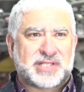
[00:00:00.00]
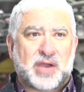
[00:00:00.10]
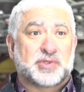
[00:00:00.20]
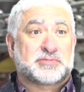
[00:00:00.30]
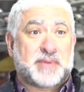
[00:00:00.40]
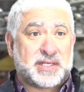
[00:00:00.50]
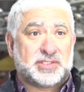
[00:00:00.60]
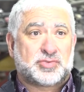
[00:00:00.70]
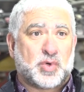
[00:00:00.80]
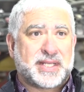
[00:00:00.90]
now we're spending
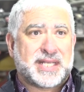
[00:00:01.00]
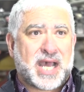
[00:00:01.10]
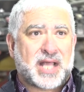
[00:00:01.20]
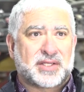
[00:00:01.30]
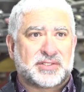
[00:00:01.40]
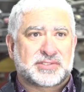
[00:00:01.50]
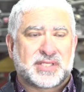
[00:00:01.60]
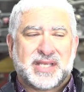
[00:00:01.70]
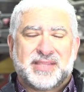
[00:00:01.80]
$20.